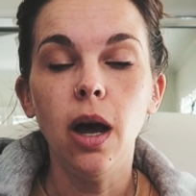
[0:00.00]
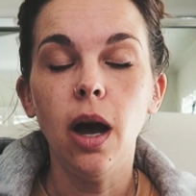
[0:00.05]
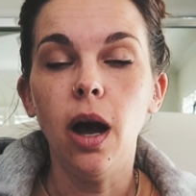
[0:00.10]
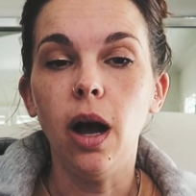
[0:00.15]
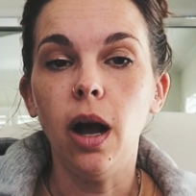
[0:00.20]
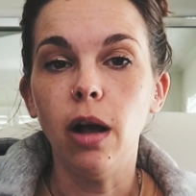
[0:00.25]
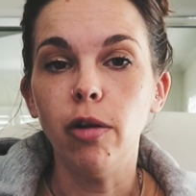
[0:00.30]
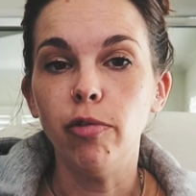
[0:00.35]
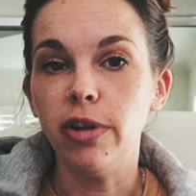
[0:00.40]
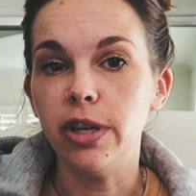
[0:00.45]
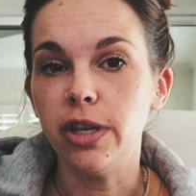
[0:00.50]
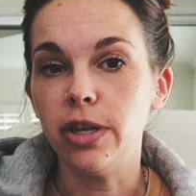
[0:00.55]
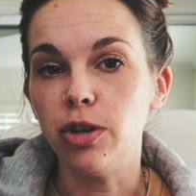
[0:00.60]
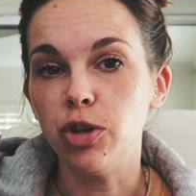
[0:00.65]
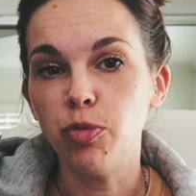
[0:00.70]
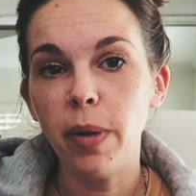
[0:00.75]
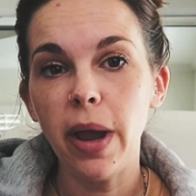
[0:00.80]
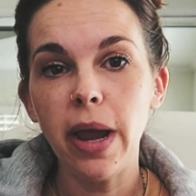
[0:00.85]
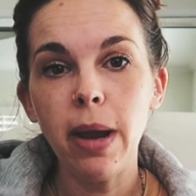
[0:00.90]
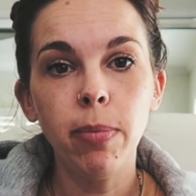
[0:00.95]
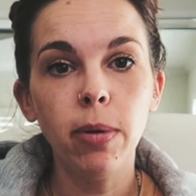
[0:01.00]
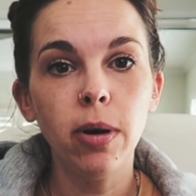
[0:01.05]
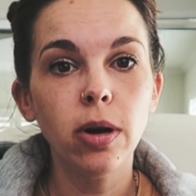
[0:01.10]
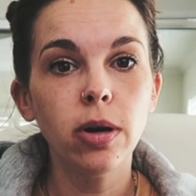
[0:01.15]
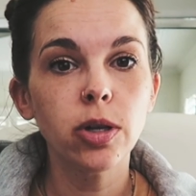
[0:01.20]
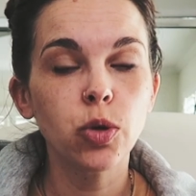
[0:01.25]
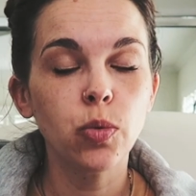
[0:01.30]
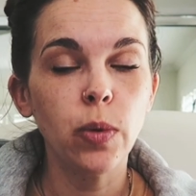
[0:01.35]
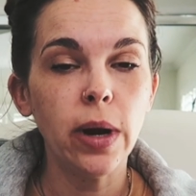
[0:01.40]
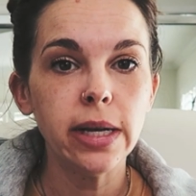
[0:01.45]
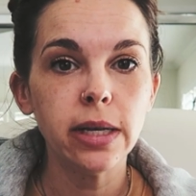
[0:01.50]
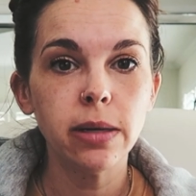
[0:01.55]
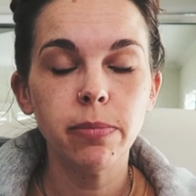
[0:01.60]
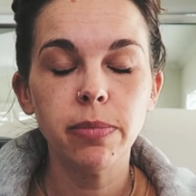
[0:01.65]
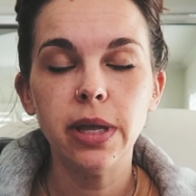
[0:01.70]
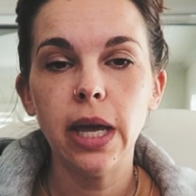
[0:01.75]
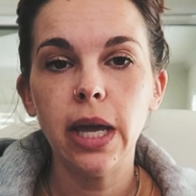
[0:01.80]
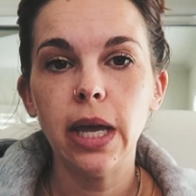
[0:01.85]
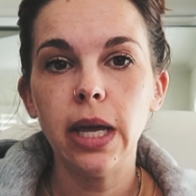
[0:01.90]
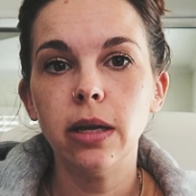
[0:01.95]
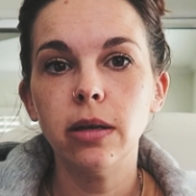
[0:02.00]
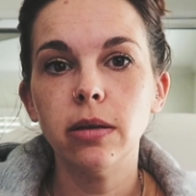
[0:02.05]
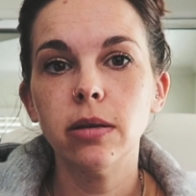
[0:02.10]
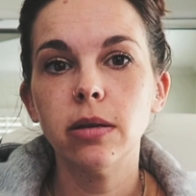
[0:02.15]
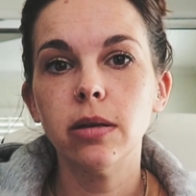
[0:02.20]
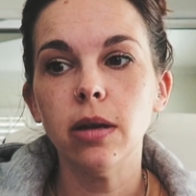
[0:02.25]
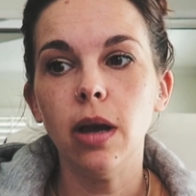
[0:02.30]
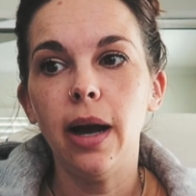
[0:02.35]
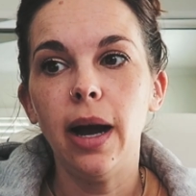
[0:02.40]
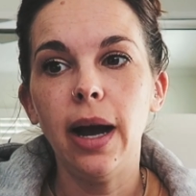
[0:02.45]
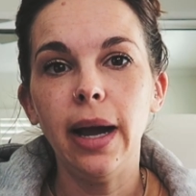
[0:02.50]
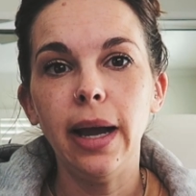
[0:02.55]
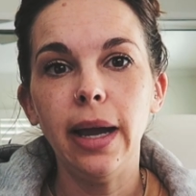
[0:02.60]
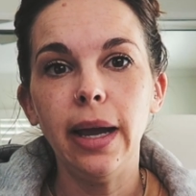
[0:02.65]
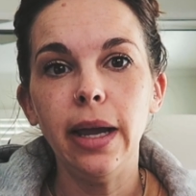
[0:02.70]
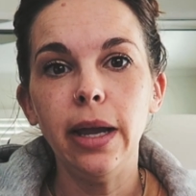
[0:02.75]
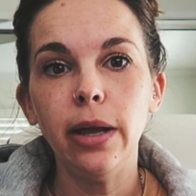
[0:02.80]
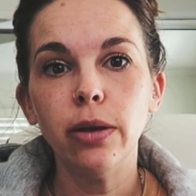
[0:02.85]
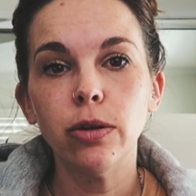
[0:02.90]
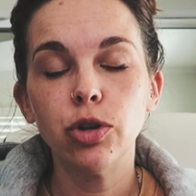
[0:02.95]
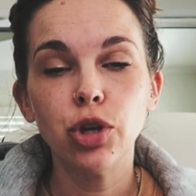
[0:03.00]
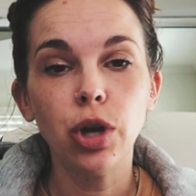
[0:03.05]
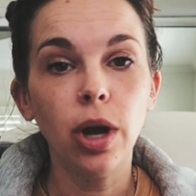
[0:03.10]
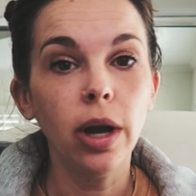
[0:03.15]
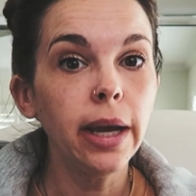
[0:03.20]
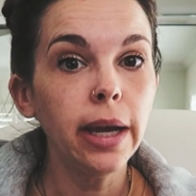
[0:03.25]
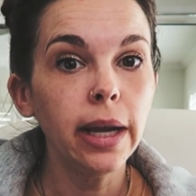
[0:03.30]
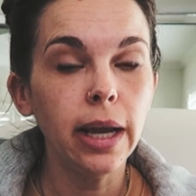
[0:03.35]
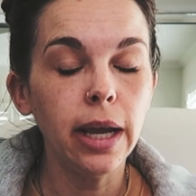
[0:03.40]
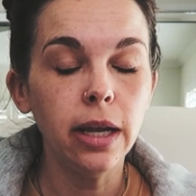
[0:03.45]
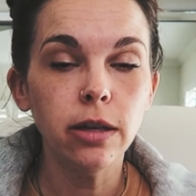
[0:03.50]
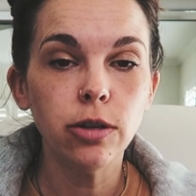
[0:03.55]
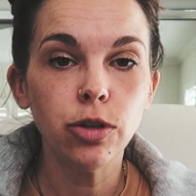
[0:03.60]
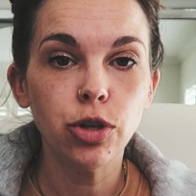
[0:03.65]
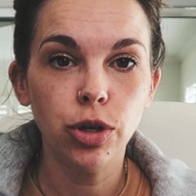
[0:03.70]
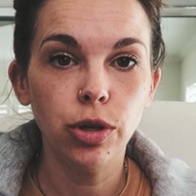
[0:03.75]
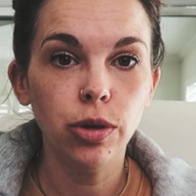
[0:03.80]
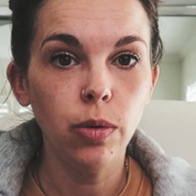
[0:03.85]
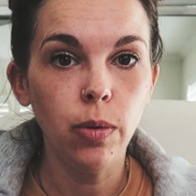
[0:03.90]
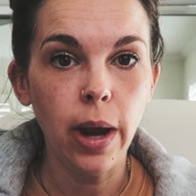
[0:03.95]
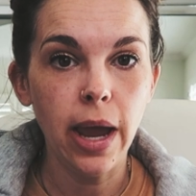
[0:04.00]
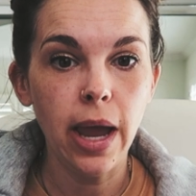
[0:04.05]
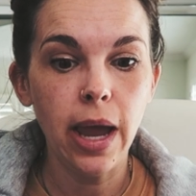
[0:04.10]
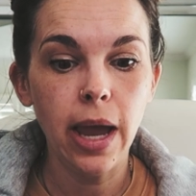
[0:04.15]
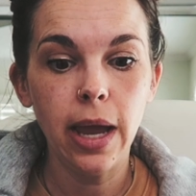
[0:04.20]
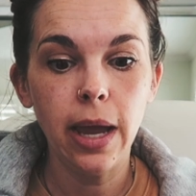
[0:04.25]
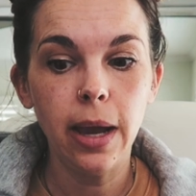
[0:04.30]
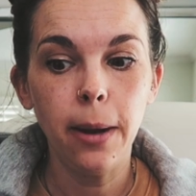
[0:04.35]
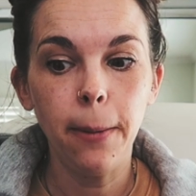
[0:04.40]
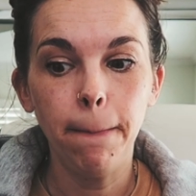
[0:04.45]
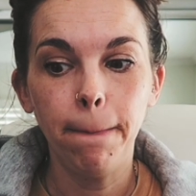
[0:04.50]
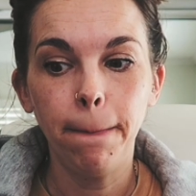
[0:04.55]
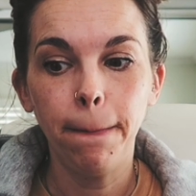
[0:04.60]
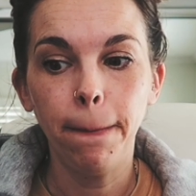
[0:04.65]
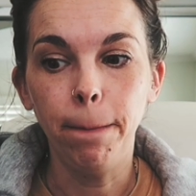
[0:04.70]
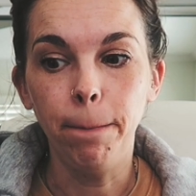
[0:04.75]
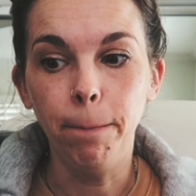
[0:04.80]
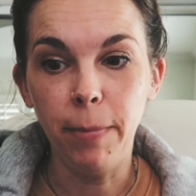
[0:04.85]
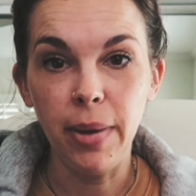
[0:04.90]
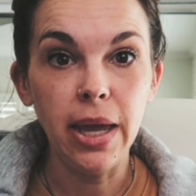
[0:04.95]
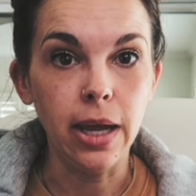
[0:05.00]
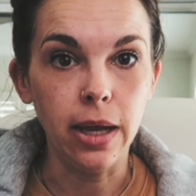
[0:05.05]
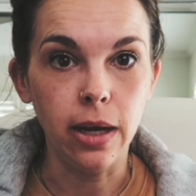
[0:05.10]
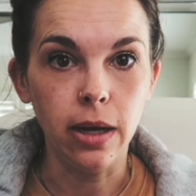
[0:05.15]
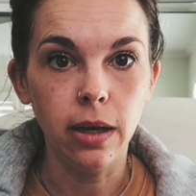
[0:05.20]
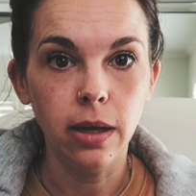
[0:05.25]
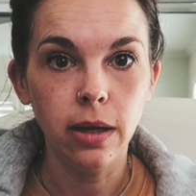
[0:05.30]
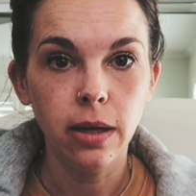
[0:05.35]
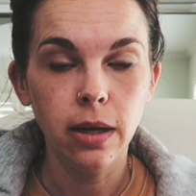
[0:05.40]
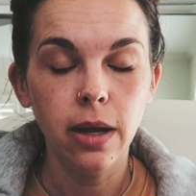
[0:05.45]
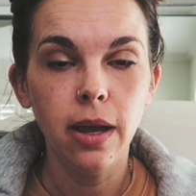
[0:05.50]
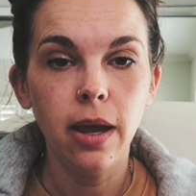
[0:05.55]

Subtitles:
vintage papers, random things, I chuck it into a bin.